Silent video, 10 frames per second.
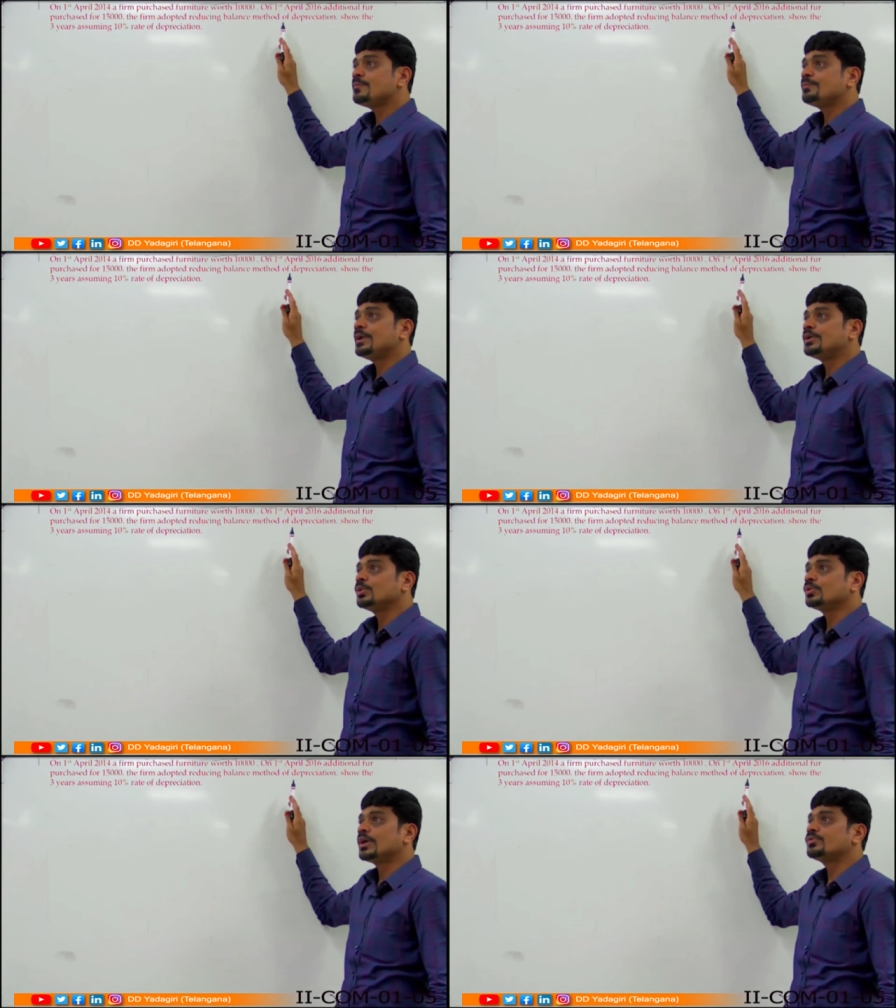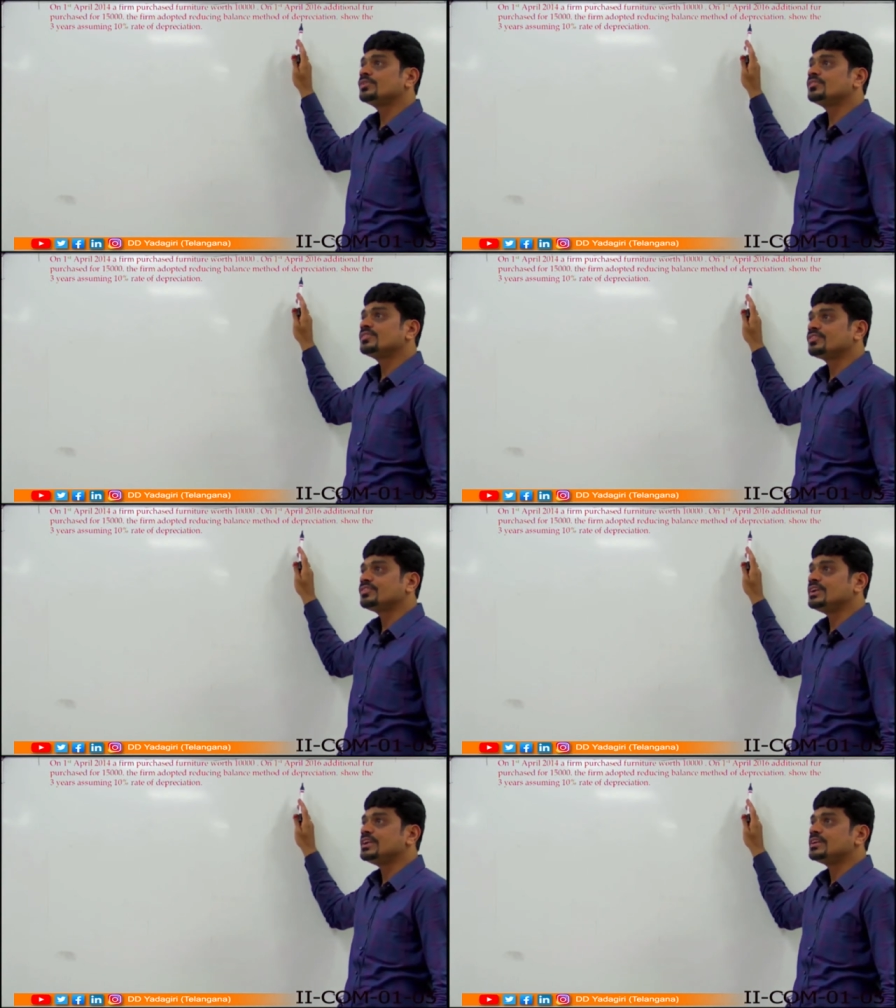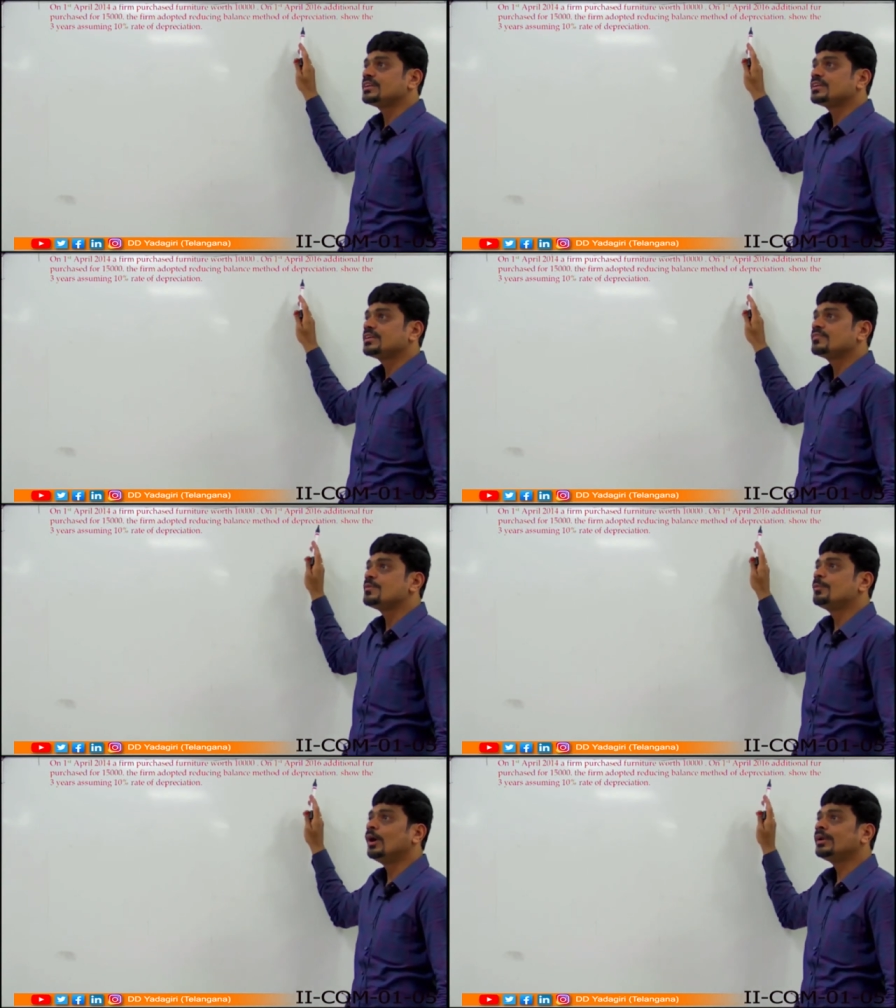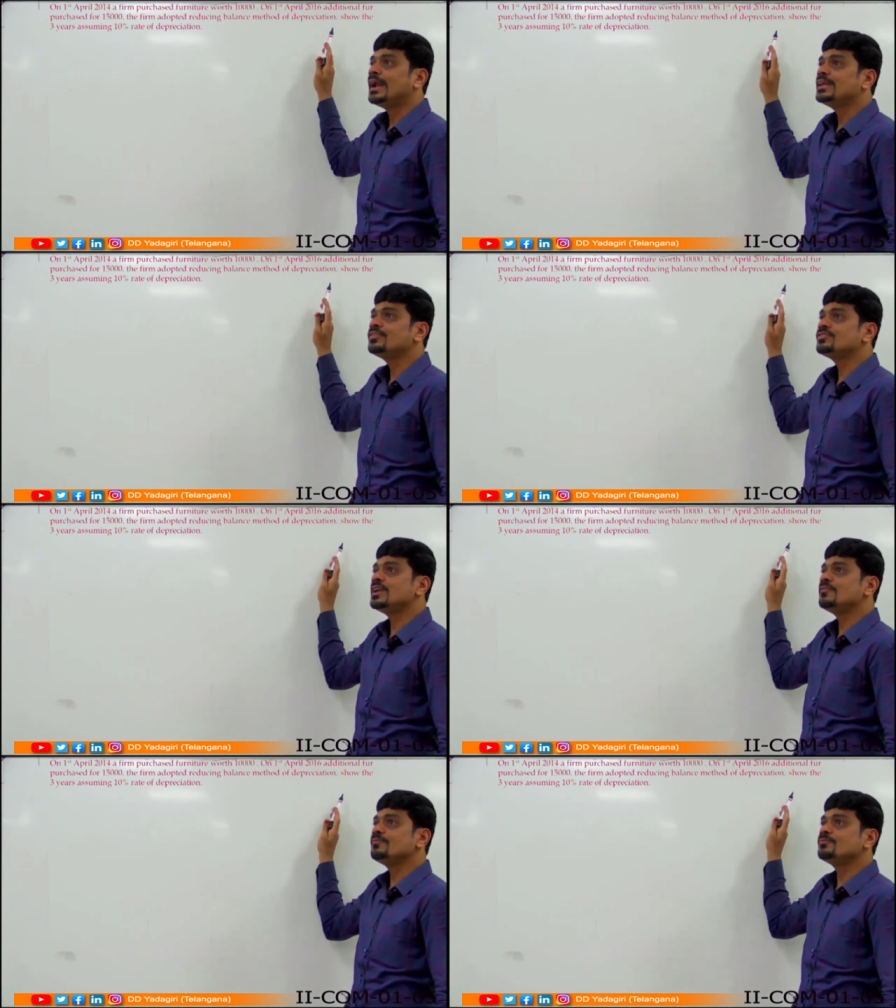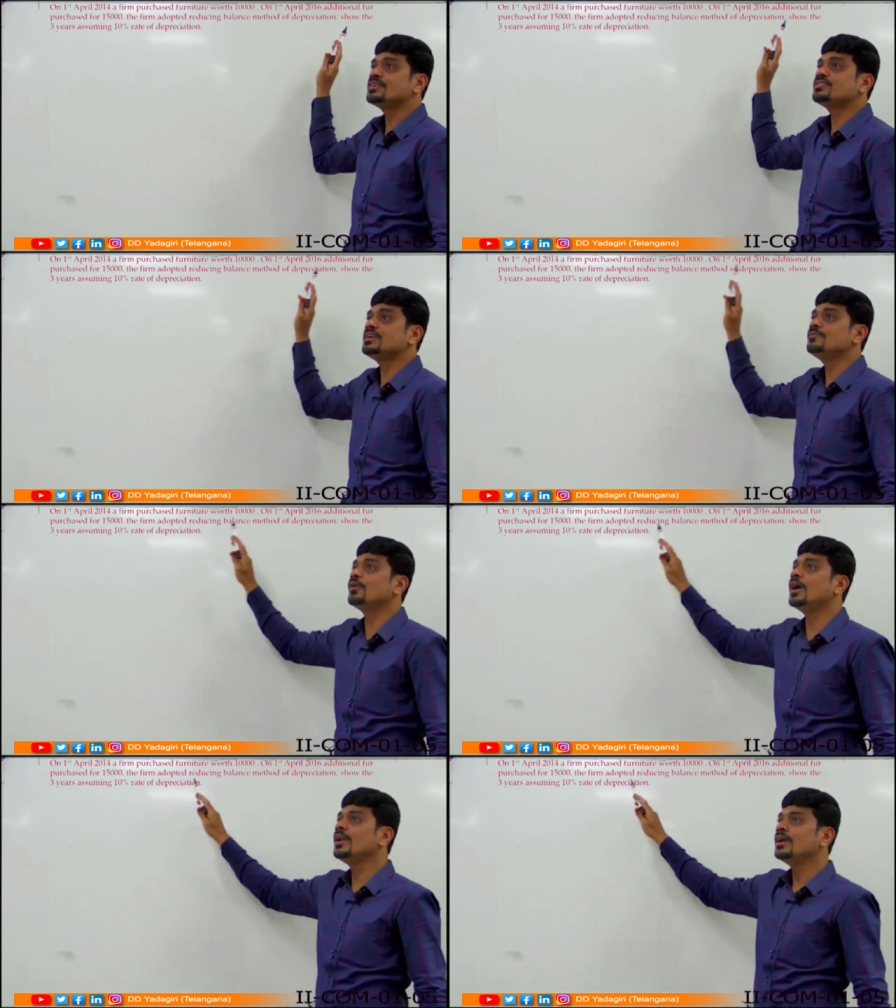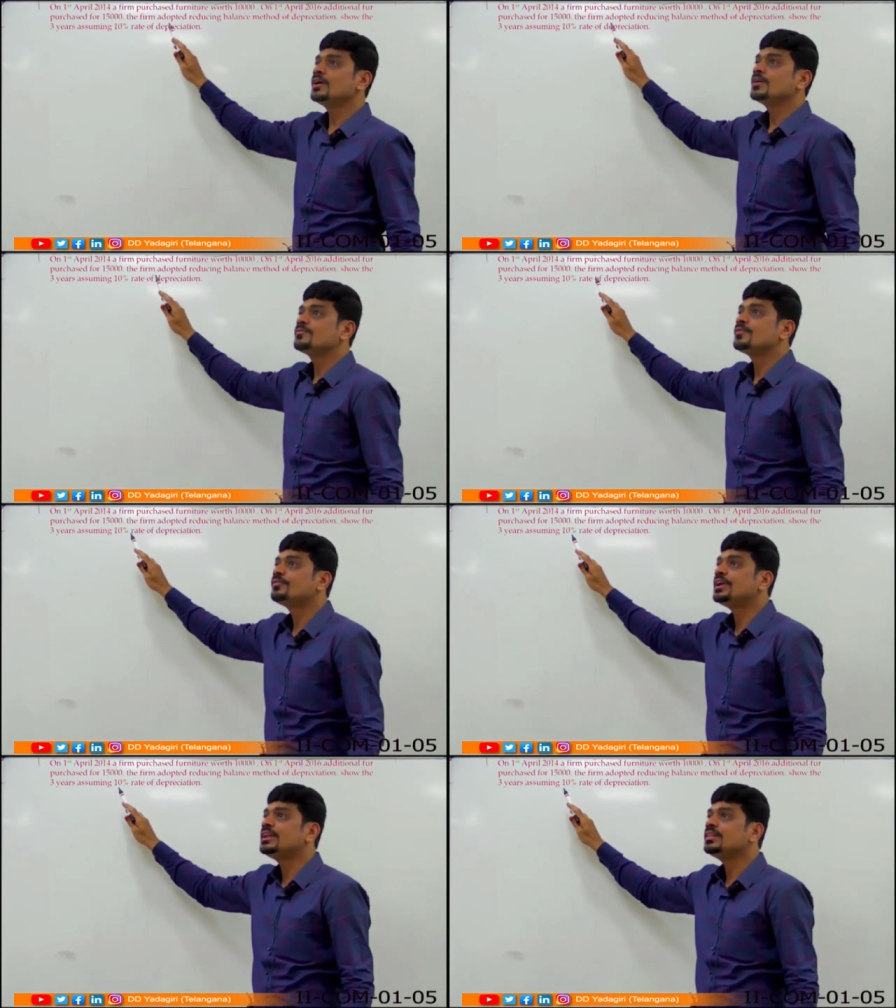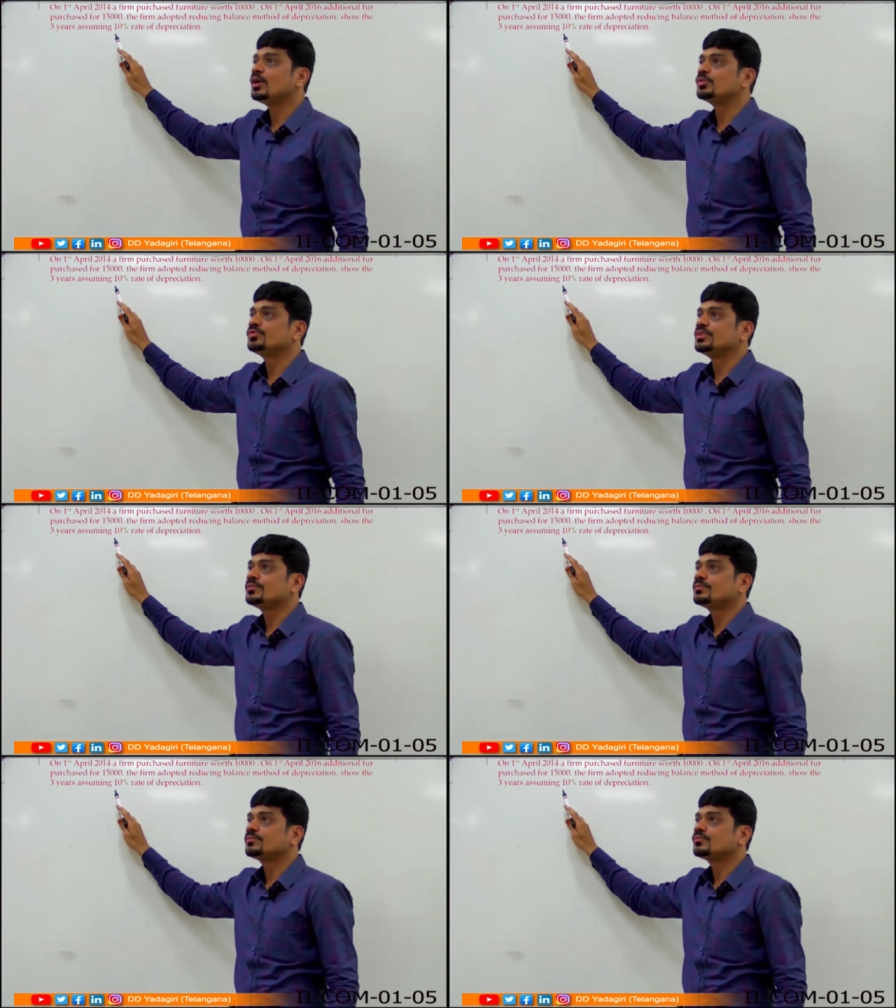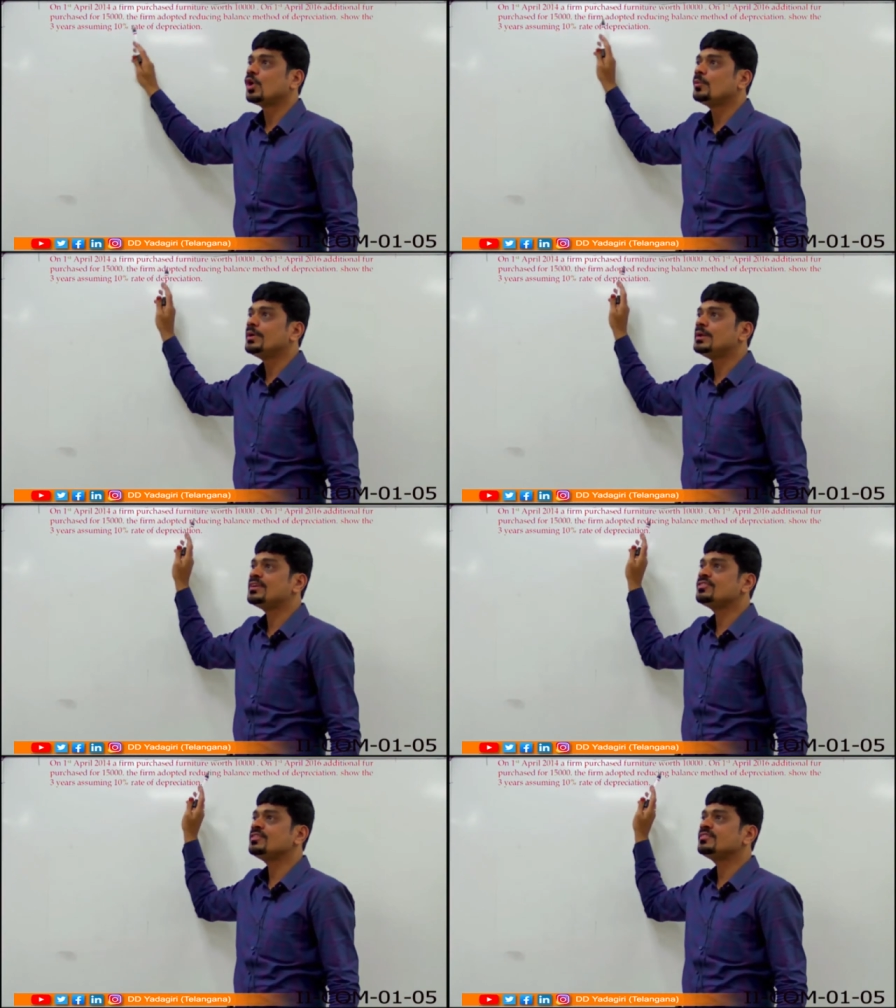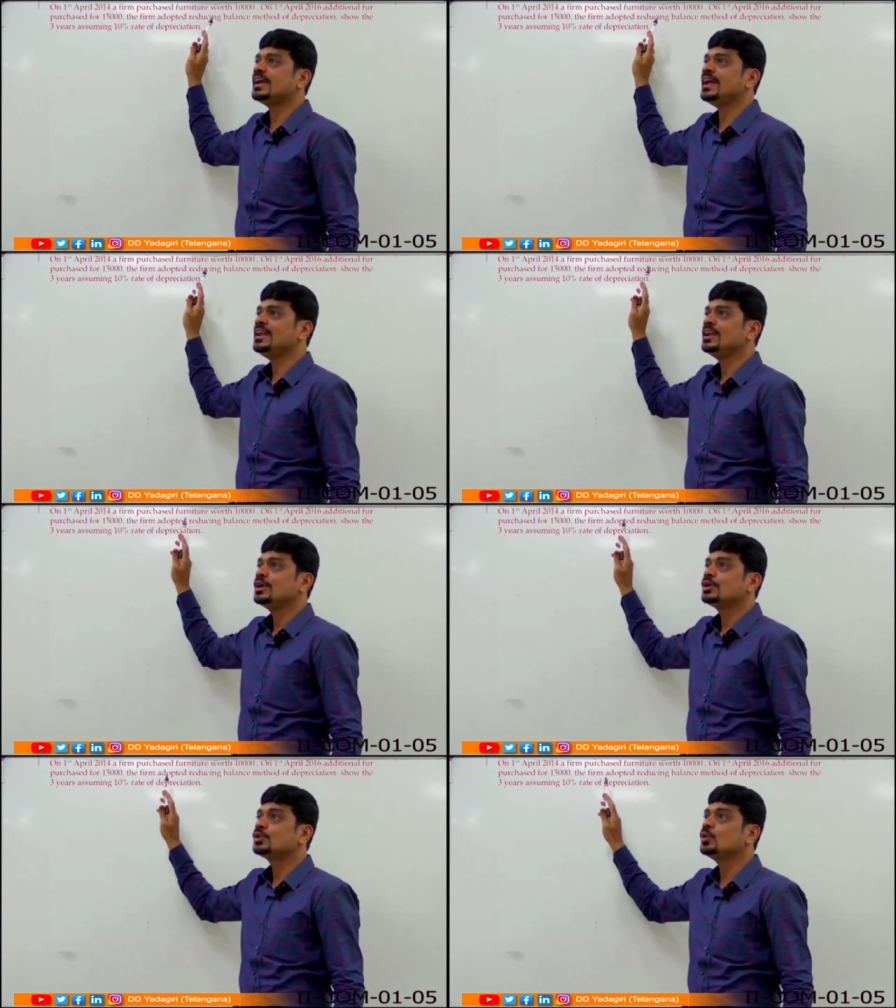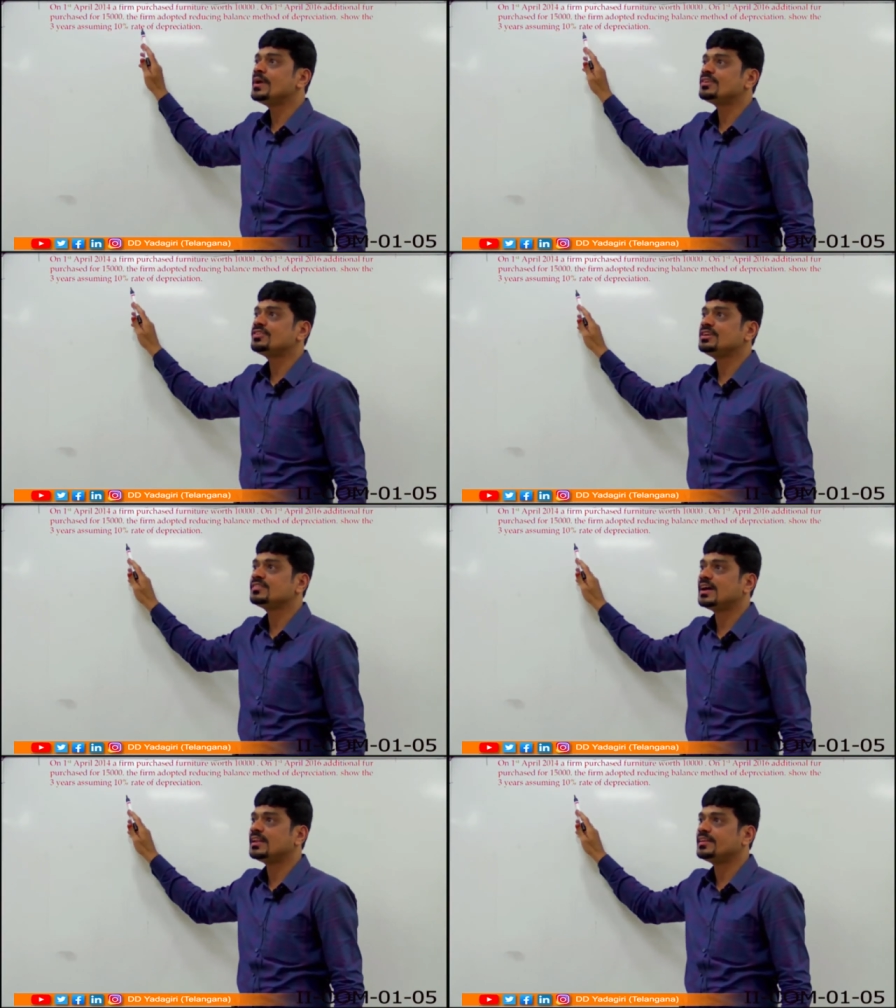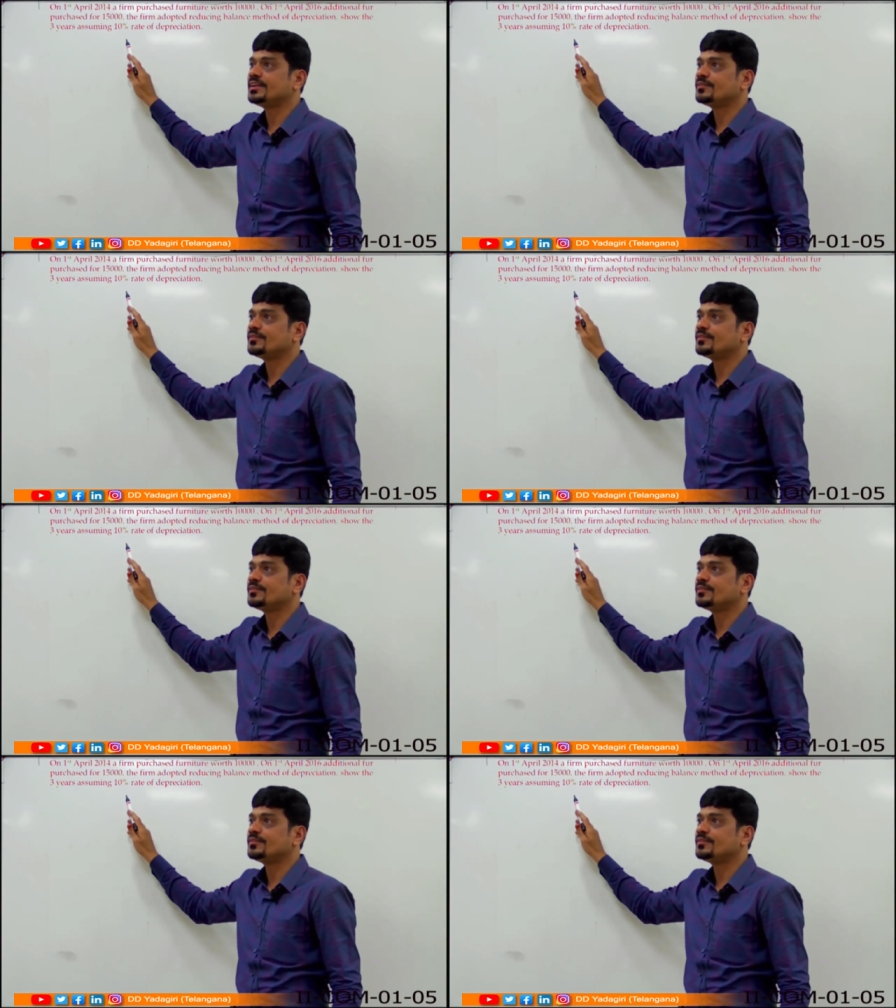April two thousand sixteen, we bought additional machine for fifteen thousand. So how many machines again? Two machines are there.